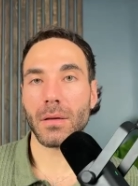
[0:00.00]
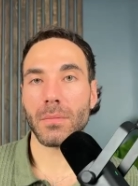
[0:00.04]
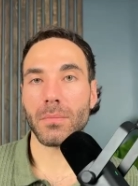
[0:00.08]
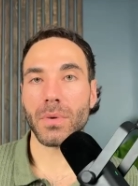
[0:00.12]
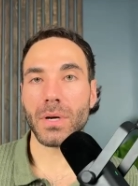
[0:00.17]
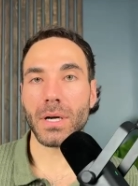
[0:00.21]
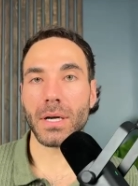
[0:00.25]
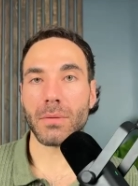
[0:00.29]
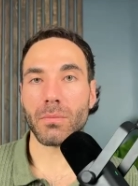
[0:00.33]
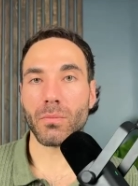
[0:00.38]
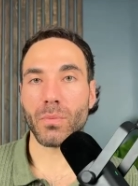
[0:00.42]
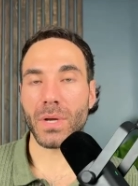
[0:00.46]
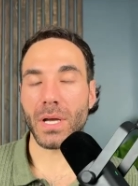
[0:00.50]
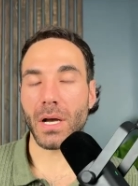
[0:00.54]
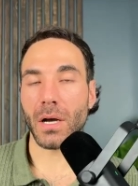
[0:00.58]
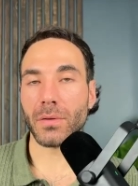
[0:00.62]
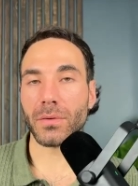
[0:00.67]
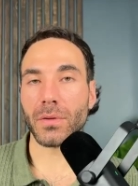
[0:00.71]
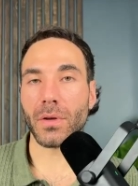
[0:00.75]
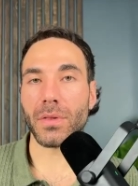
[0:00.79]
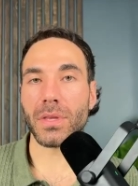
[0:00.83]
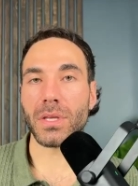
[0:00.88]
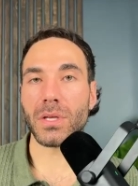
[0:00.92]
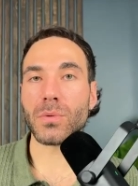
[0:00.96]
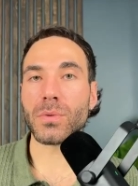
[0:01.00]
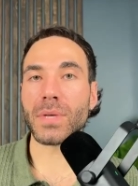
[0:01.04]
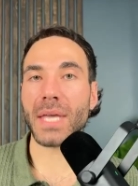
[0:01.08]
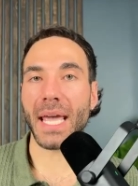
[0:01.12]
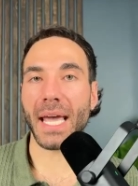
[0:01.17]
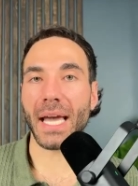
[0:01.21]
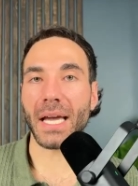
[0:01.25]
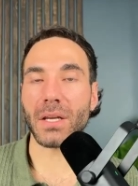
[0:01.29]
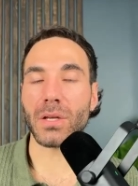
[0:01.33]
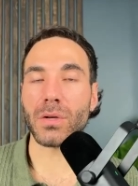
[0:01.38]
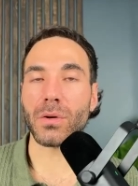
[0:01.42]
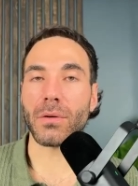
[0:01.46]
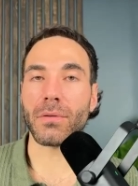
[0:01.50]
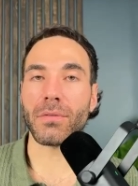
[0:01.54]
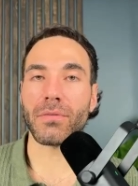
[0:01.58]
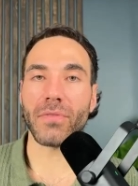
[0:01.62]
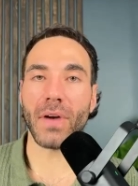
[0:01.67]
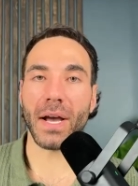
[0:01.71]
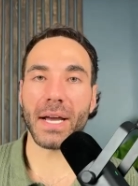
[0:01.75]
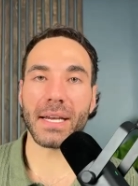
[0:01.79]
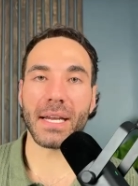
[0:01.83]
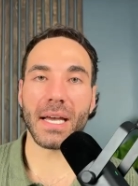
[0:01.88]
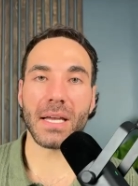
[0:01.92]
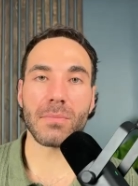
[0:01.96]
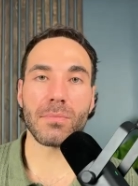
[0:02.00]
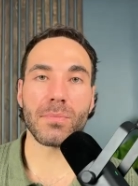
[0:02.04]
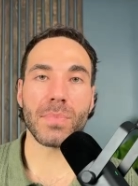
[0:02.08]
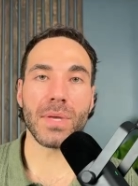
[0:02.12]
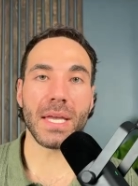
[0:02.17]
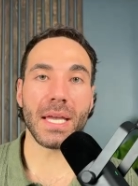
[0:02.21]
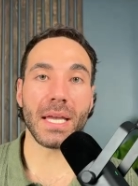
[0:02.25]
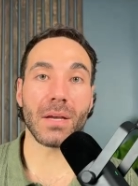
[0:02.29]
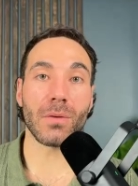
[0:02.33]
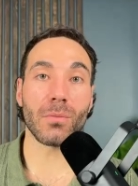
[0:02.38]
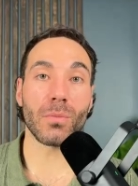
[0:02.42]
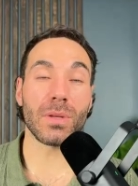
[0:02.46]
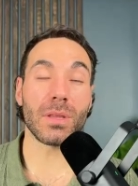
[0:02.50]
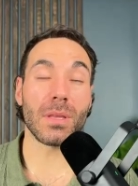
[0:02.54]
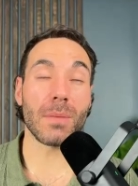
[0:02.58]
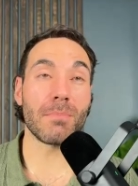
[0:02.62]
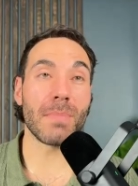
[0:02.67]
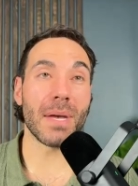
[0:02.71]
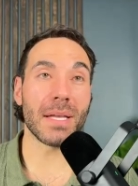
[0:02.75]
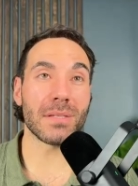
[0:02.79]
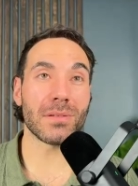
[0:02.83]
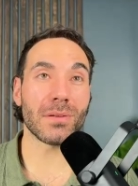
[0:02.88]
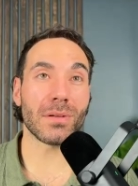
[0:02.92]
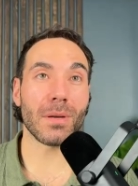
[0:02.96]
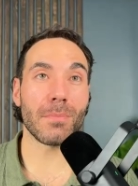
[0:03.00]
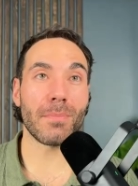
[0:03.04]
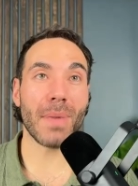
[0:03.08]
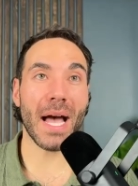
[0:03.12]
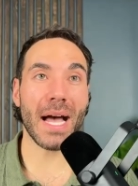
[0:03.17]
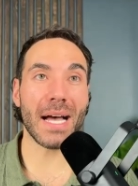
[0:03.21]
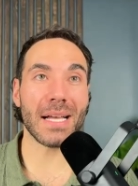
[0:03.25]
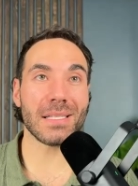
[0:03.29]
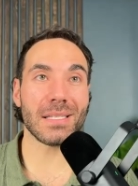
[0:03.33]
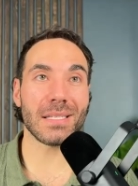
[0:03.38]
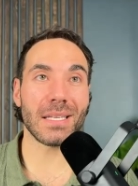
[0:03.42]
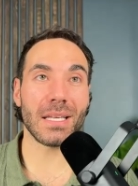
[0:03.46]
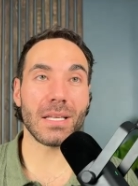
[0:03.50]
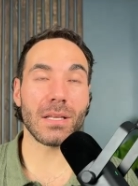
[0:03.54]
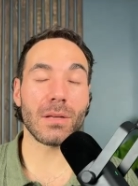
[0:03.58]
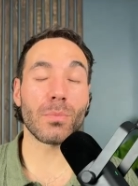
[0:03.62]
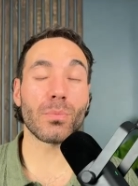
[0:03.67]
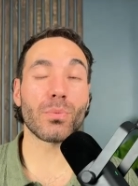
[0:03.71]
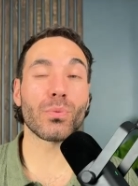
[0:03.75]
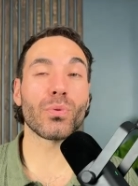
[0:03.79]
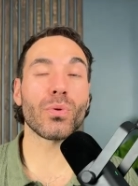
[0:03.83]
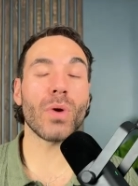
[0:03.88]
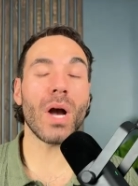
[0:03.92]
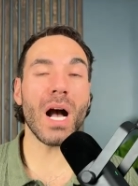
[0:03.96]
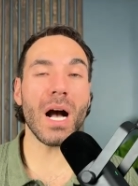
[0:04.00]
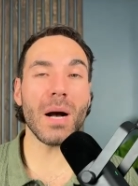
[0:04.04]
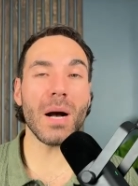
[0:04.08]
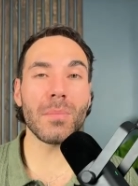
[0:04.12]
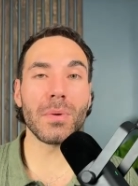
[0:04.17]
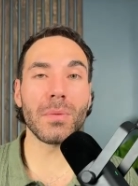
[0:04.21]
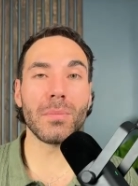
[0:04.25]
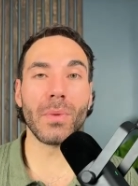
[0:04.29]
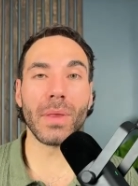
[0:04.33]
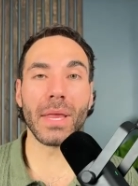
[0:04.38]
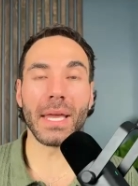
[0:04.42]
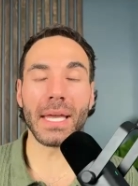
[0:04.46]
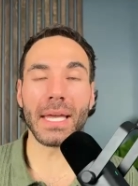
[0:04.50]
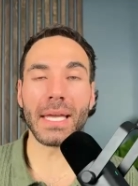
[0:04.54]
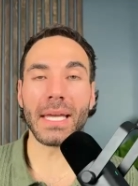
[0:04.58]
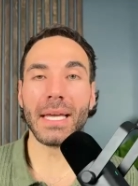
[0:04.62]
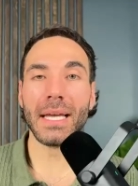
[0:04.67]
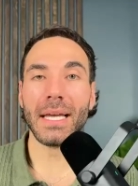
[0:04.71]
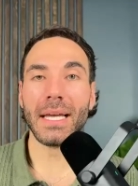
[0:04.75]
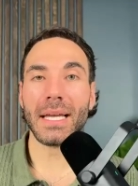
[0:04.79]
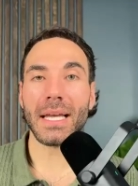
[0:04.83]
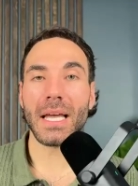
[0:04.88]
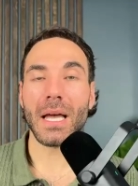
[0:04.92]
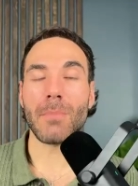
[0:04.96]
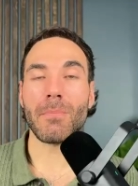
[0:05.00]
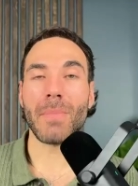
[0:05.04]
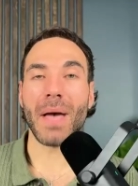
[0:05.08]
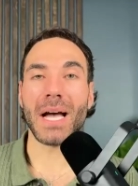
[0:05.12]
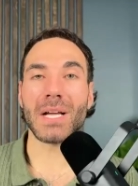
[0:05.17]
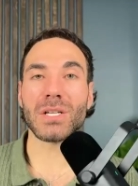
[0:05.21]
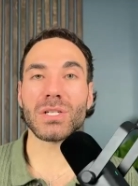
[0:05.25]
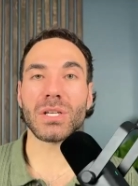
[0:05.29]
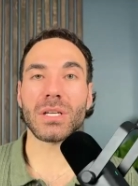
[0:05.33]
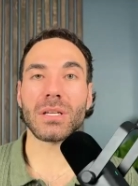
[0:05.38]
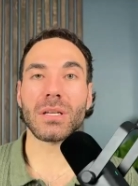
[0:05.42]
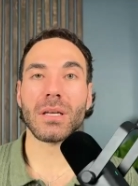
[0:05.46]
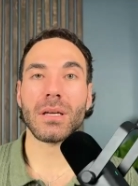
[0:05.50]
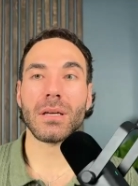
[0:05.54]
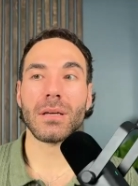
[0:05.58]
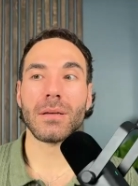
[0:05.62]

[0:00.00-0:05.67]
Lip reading: But we all know that you can't. You're a finite being with the mental capacity to probably imagine